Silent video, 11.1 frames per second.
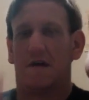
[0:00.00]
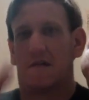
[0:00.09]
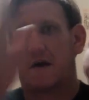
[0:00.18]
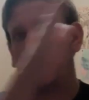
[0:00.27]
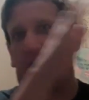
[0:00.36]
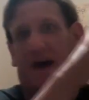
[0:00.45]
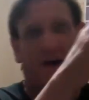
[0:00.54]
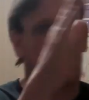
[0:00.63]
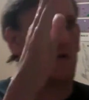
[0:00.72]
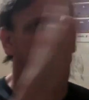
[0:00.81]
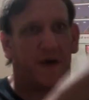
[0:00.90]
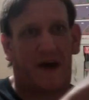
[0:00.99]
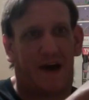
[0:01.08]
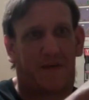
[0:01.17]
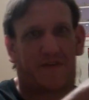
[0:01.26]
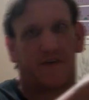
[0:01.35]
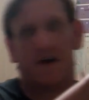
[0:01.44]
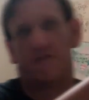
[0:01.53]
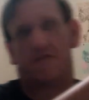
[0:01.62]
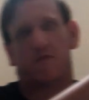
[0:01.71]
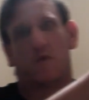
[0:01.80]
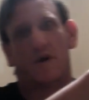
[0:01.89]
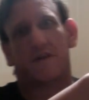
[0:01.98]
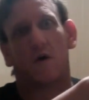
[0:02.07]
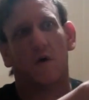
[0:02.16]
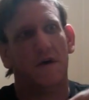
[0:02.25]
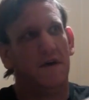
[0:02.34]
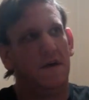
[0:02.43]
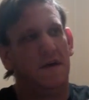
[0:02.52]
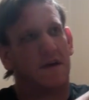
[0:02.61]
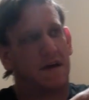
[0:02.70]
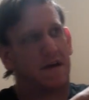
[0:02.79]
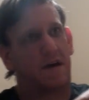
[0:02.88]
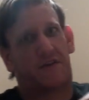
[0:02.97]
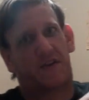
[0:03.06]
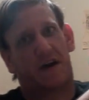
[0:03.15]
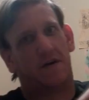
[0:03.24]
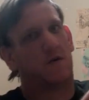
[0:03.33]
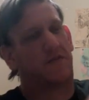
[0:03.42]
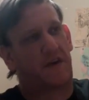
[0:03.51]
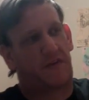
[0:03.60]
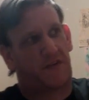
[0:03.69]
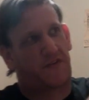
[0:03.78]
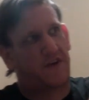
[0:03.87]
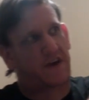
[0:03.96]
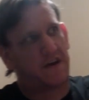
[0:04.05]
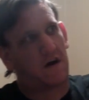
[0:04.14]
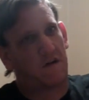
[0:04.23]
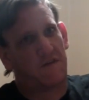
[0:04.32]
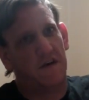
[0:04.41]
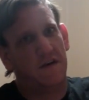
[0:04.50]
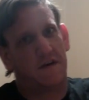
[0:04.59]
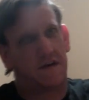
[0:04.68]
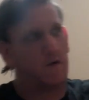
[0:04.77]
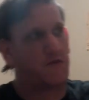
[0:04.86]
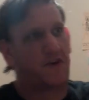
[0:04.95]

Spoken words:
Like it goes past the edge of the window, and next thing I know, it's like sticking off, you know,